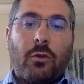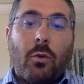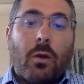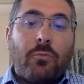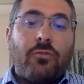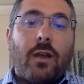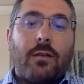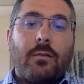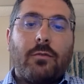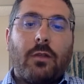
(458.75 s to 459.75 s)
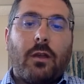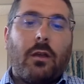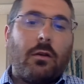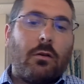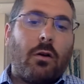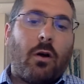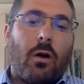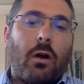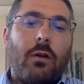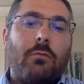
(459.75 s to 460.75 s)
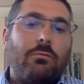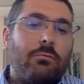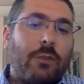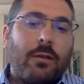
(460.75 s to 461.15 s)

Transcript: you objectively are